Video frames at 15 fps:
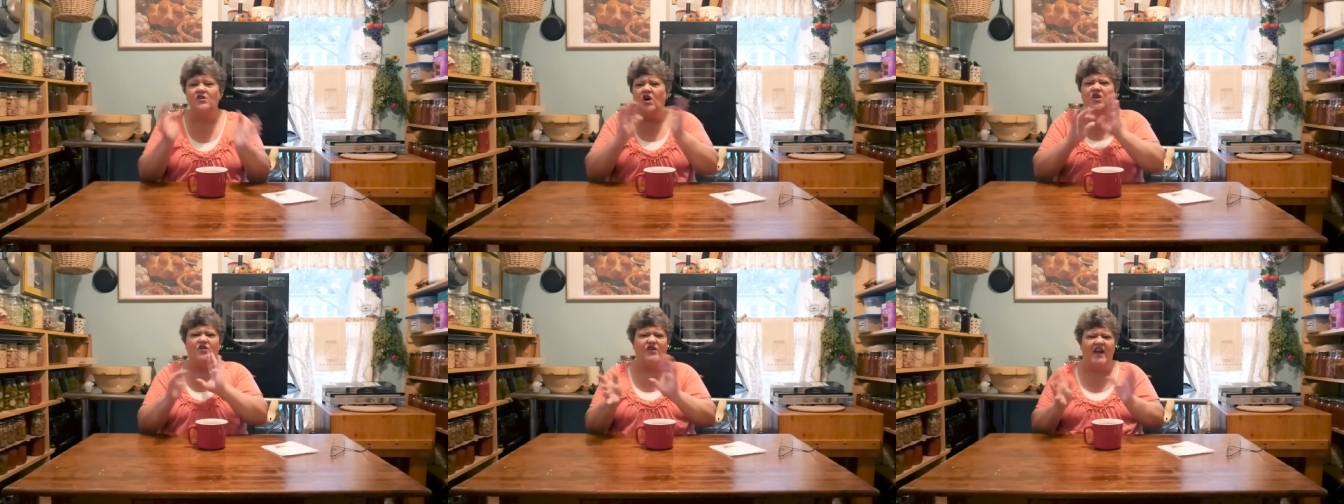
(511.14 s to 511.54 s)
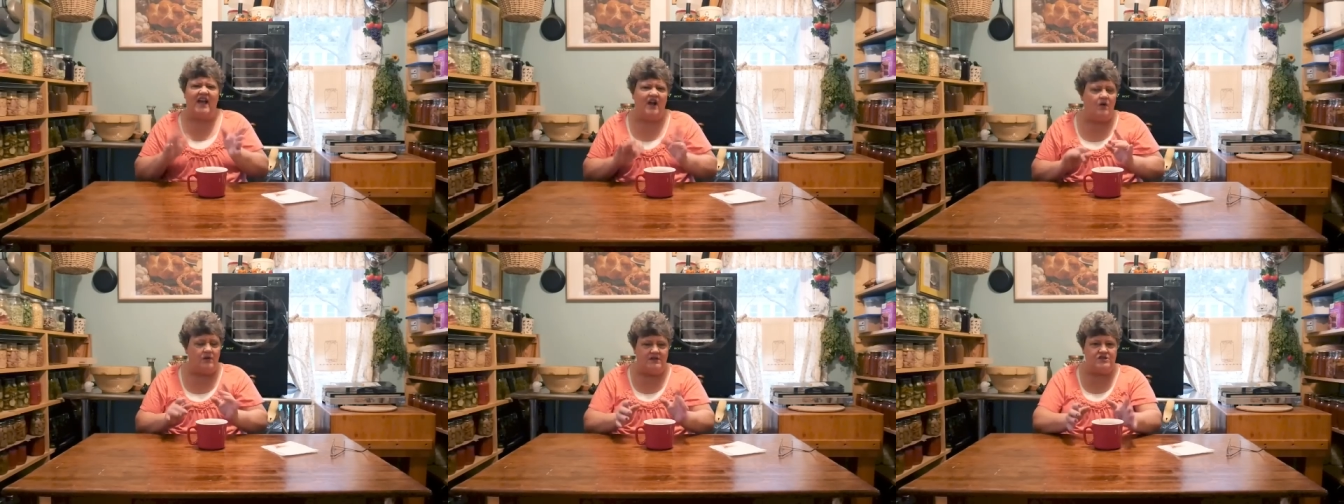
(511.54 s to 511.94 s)
daughter and
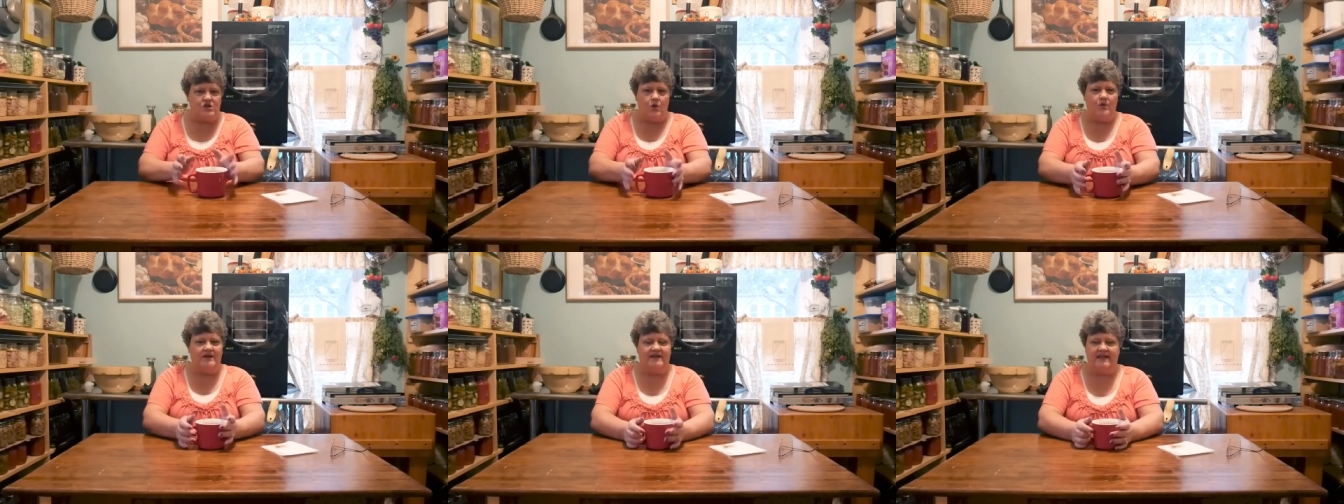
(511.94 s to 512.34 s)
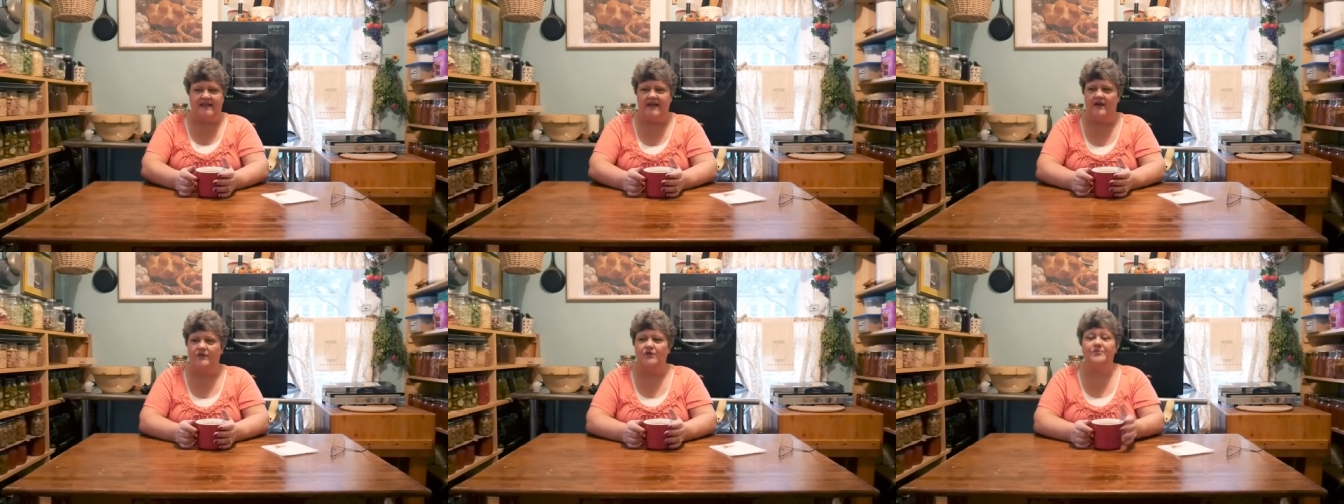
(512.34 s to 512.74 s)
I always go in
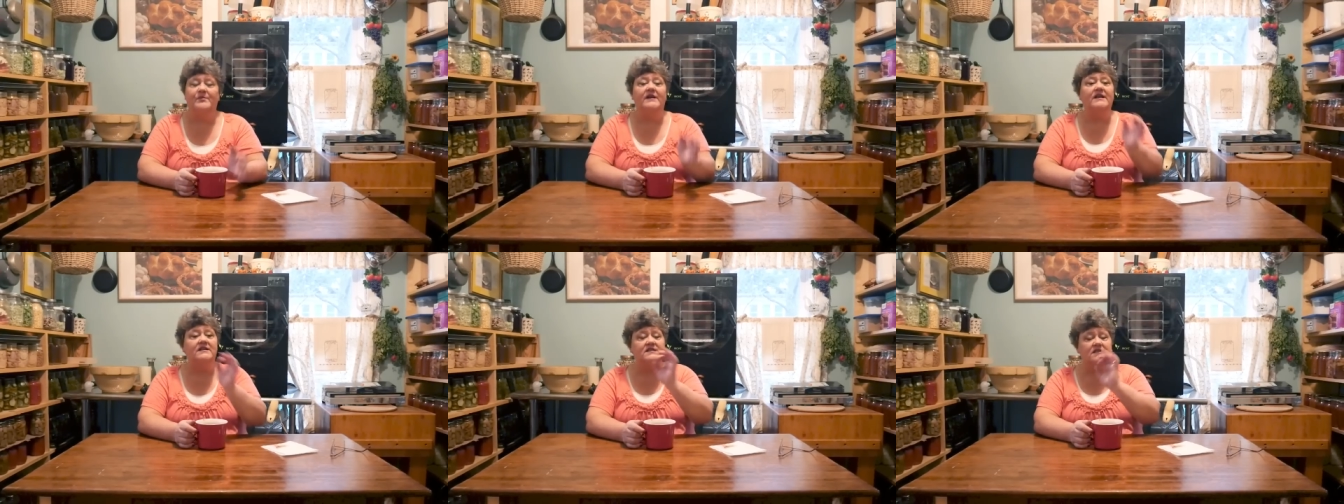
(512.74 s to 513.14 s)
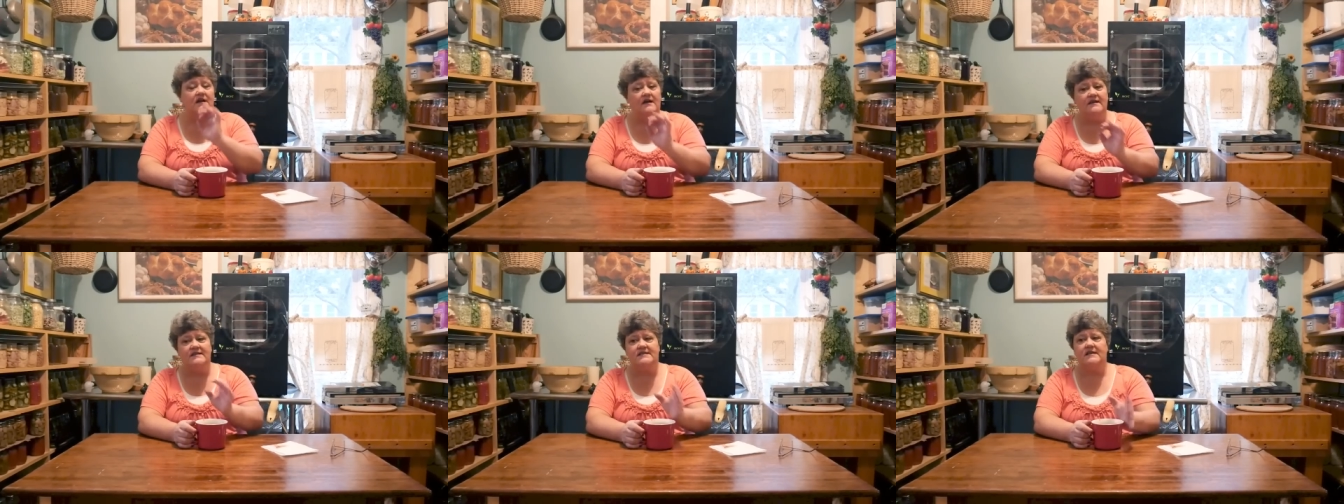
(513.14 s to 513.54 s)
together, but it's
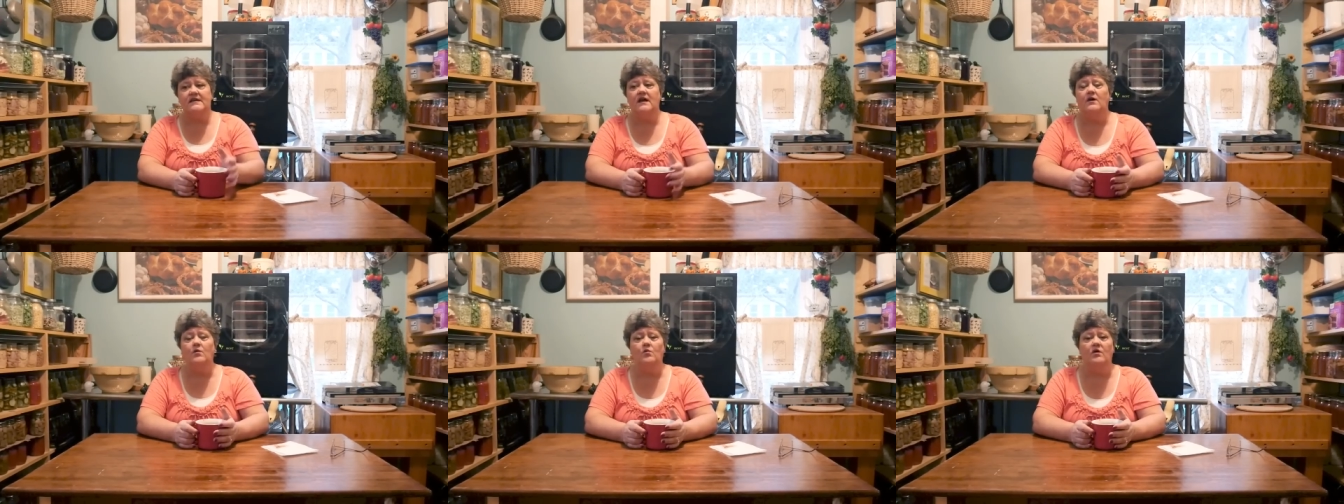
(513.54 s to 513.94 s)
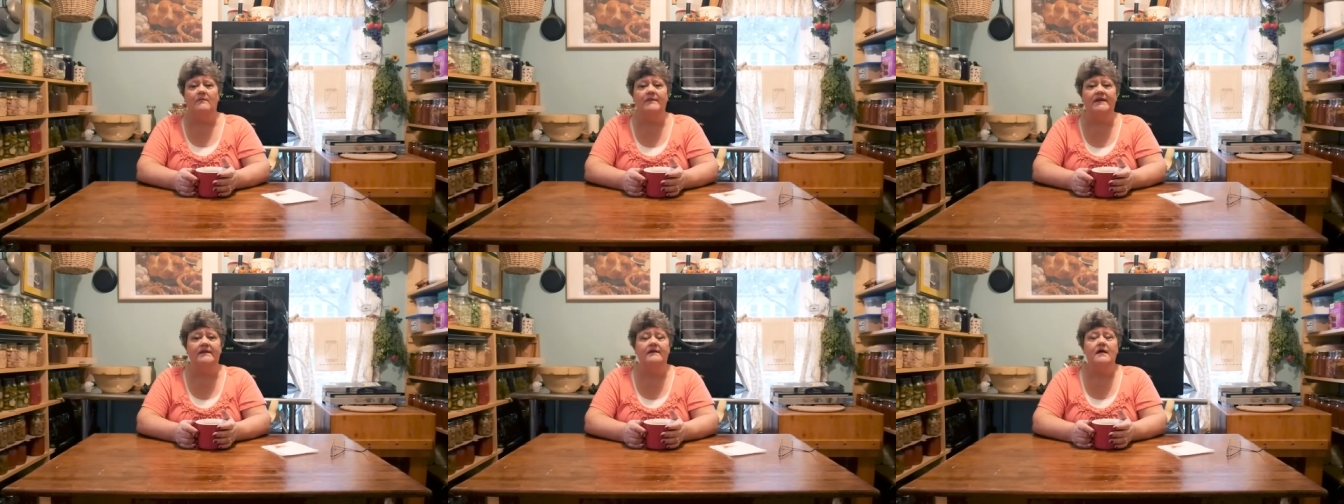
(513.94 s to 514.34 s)
a, it's a young
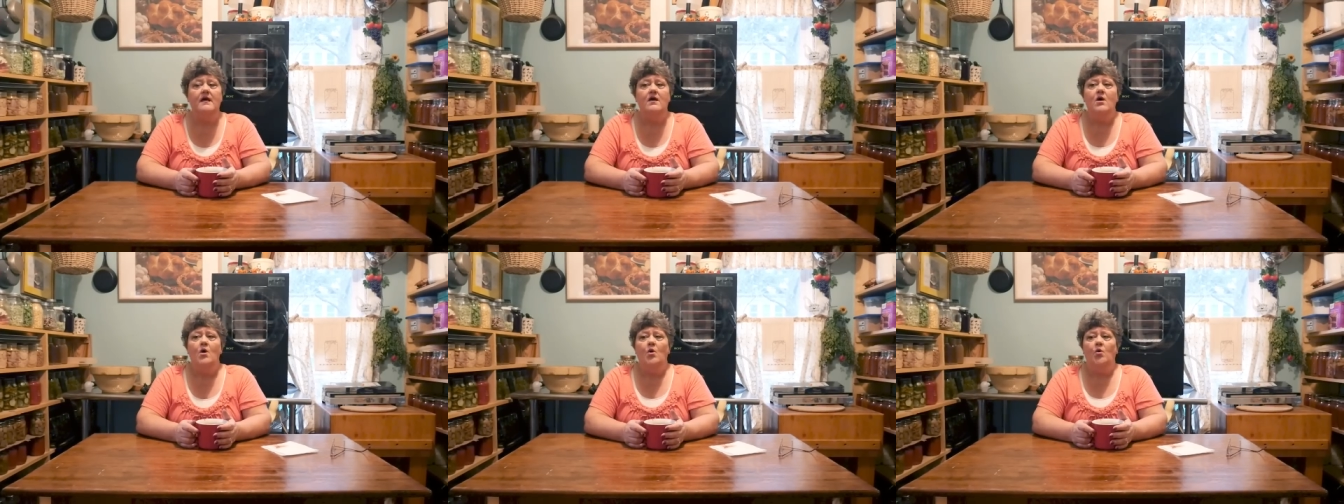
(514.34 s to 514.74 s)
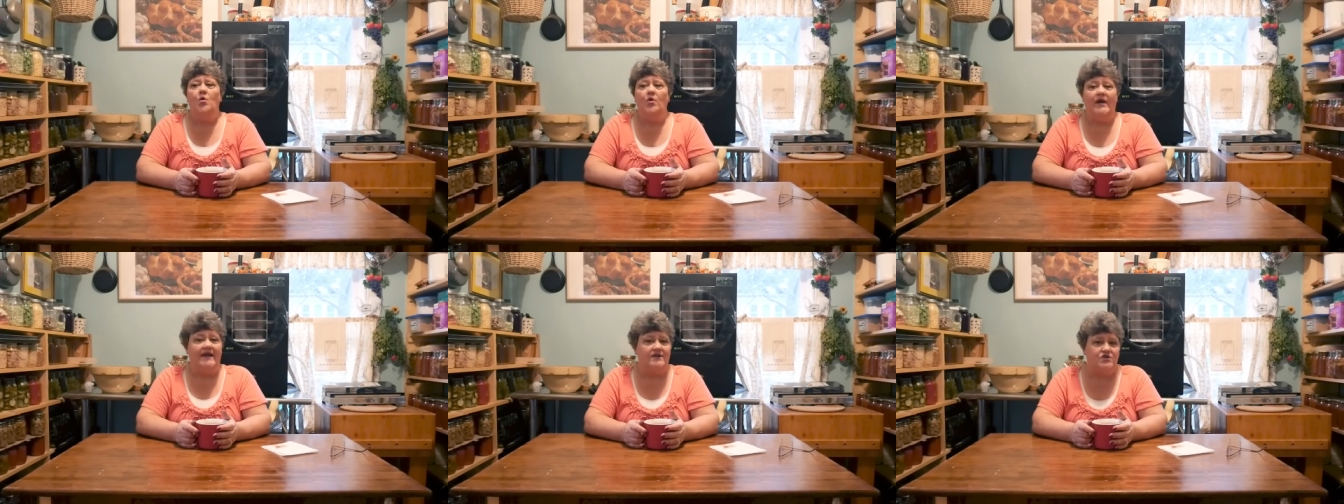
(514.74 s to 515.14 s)
woman
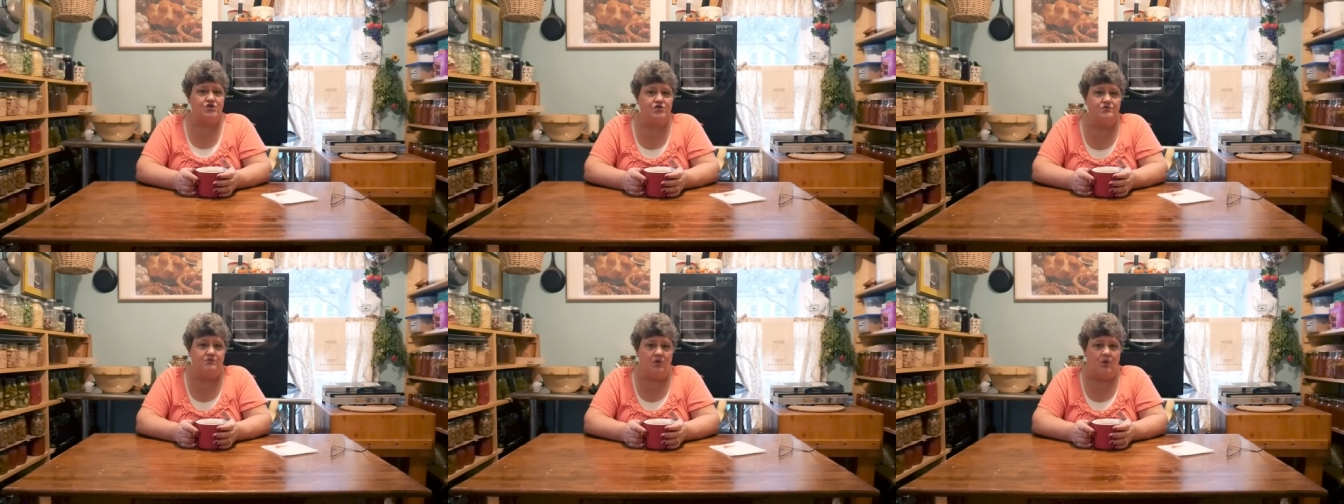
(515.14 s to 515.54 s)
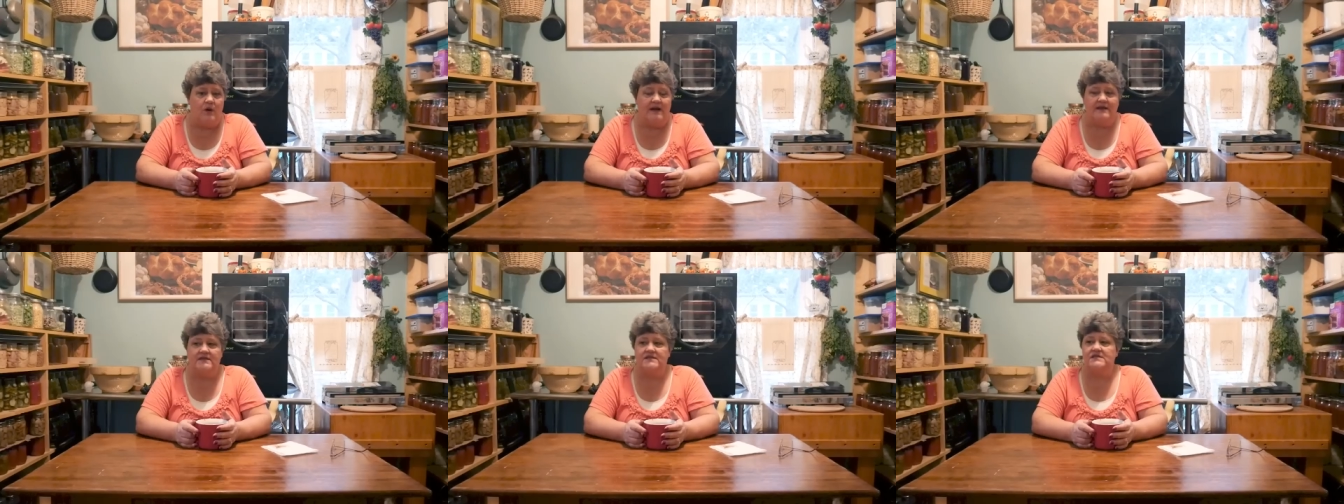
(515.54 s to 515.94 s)
who has two
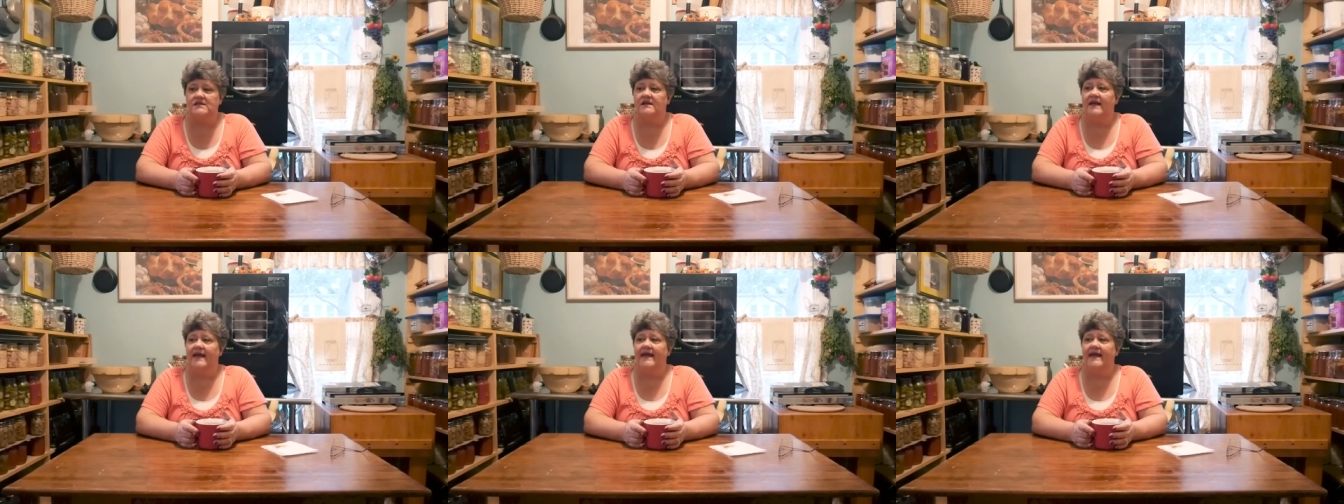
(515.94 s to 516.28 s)
boys,